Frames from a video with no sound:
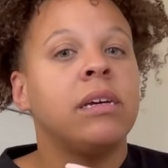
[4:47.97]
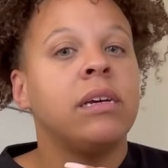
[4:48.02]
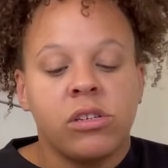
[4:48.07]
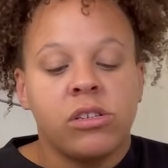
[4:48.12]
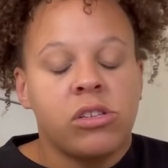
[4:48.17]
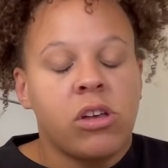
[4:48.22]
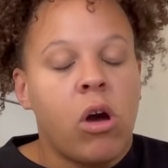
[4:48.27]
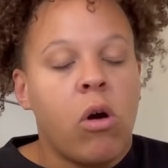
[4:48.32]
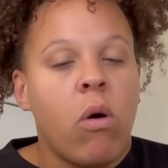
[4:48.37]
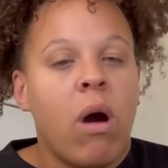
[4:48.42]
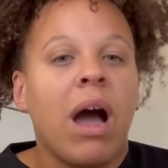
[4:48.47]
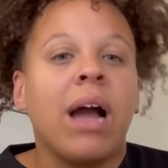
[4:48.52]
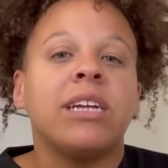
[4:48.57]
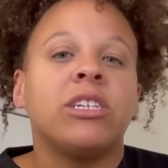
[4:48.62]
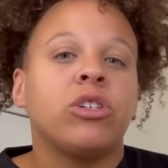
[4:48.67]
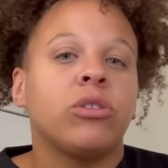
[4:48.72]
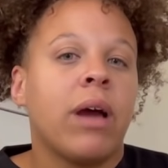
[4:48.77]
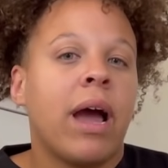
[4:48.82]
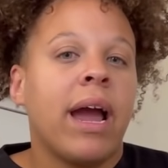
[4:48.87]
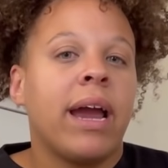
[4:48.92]
So I
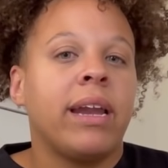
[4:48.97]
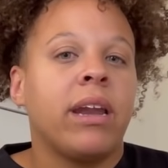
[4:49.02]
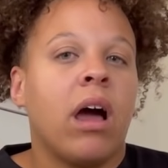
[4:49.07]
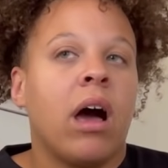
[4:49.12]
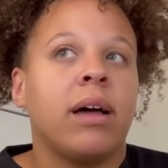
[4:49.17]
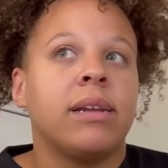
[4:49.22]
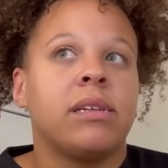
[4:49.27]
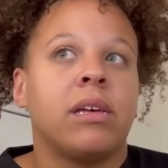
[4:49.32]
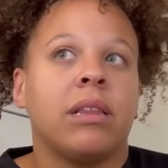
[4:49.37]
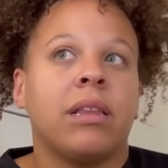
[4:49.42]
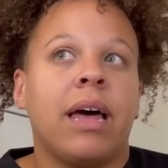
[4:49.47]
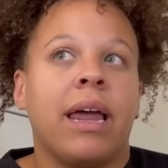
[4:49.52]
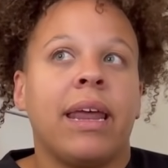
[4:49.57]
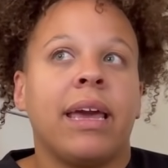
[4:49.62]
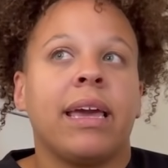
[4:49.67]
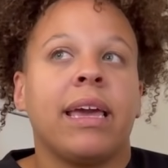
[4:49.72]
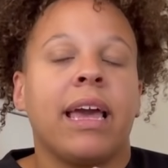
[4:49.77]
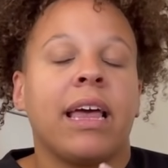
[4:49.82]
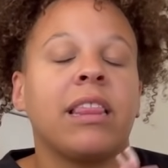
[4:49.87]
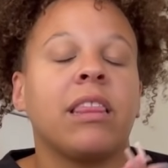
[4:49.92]
try not to let
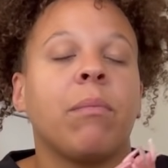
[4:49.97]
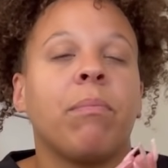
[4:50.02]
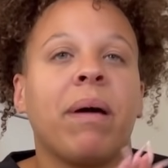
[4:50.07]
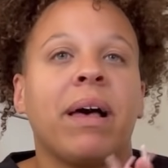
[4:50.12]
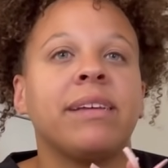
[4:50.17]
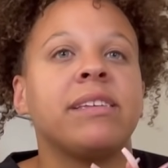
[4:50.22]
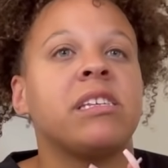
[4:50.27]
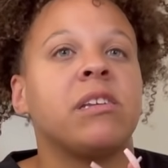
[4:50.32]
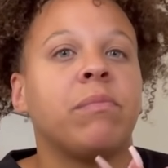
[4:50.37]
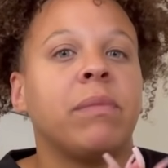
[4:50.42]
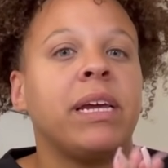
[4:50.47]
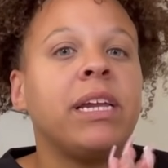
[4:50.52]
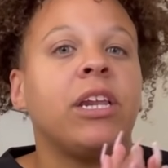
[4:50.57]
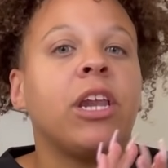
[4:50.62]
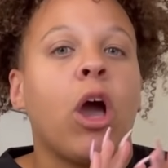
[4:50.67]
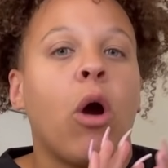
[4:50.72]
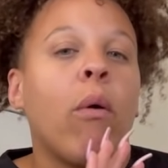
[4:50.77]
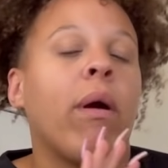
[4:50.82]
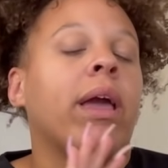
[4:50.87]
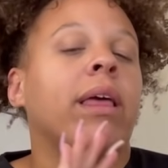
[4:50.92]
it get the best of me,
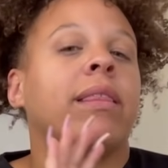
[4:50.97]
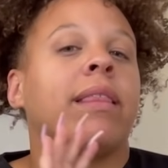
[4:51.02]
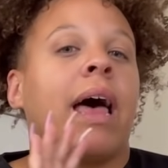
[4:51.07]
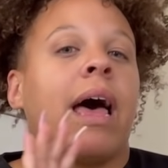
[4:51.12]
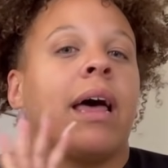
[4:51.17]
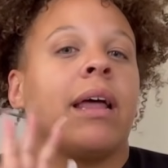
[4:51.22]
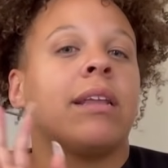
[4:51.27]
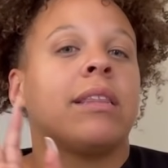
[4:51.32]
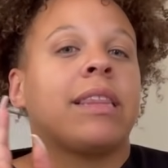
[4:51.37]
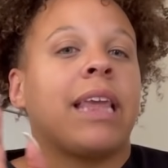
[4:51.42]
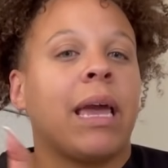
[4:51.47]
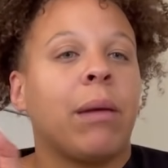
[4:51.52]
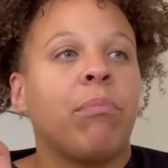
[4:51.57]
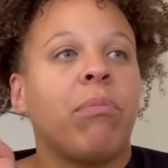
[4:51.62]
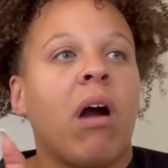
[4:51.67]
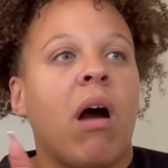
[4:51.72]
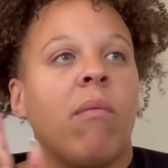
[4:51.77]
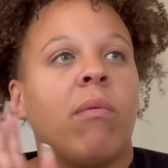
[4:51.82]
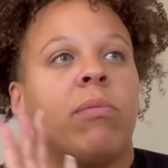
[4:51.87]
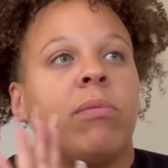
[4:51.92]
knowing that they
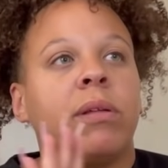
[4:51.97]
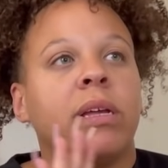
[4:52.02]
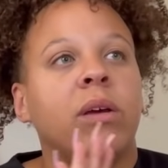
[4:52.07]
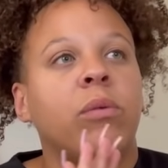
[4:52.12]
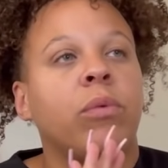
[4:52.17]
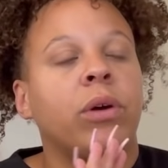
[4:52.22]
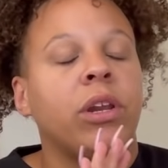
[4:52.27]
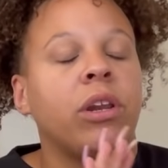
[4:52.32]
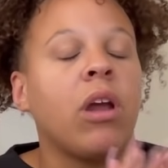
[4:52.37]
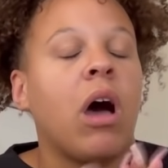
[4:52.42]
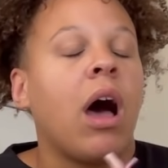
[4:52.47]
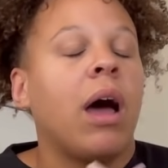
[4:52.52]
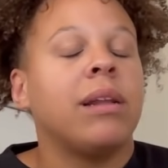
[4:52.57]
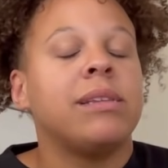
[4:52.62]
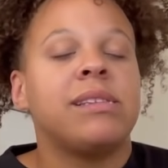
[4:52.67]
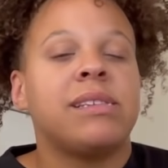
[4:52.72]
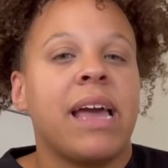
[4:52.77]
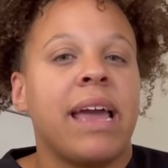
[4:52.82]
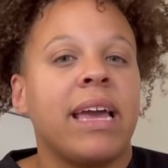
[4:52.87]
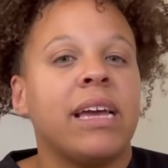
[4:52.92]
probably would not
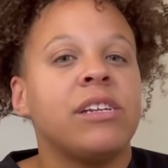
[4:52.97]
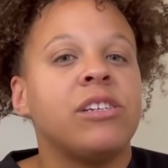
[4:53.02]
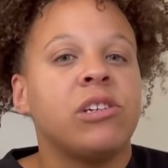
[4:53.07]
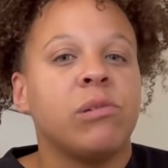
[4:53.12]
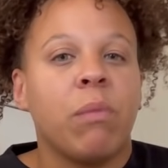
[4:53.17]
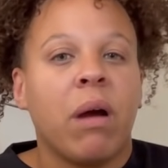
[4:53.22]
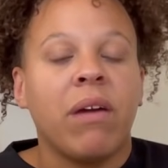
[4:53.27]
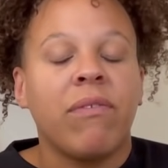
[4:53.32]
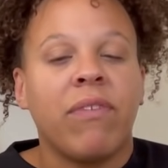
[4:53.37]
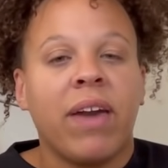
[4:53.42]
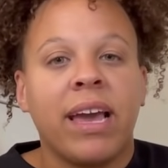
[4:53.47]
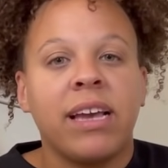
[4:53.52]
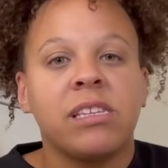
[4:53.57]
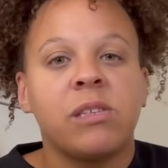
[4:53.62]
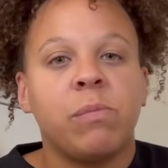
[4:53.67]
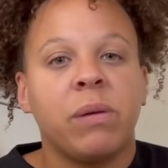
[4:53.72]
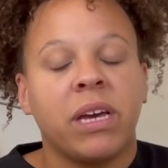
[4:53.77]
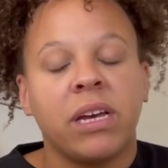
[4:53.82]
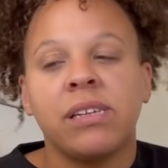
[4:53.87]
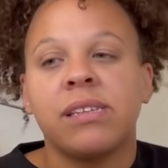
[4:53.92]
say it to my face
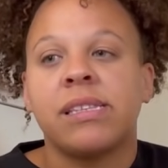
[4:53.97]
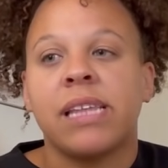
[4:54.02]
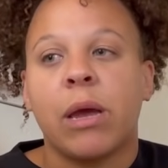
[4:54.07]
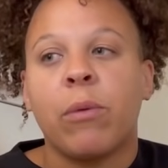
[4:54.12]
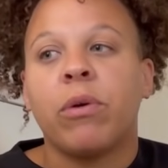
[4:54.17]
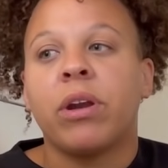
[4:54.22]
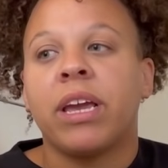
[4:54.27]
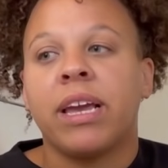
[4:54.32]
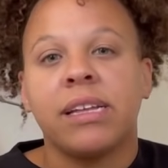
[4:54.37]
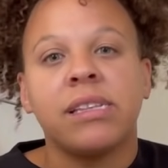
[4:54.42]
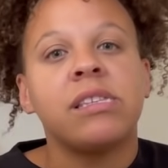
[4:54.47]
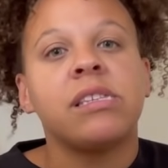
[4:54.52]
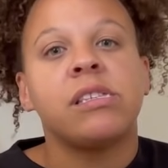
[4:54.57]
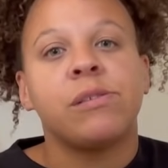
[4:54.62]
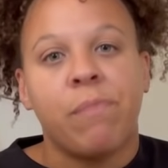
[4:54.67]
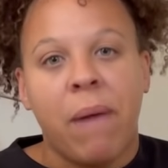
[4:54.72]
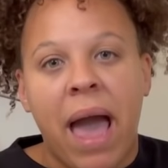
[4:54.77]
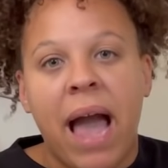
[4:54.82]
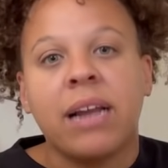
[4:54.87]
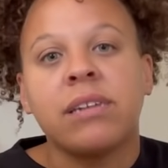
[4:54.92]
because they would get
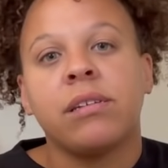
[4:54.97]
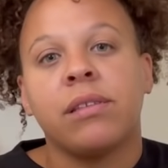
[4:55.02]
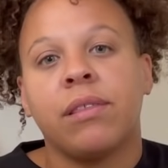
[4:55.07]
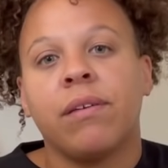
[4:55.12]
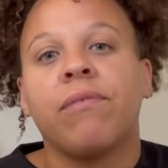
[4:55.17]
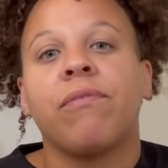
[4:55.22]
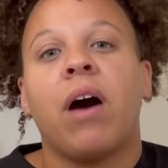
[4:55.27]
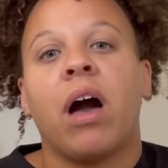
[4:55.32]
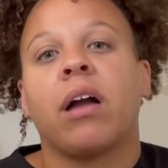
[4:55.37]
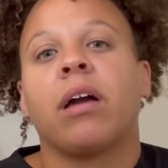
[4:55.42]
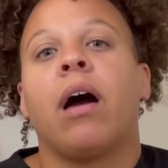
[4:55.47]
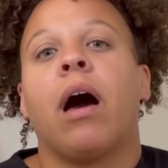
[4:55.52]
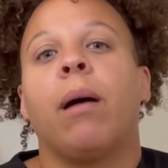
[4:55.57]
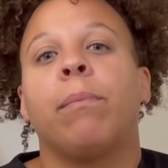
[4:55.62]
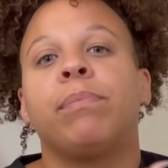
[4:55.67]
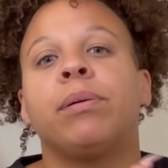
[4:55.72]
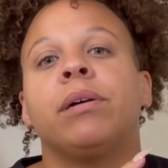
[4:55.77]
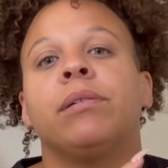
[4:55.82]
smacked up.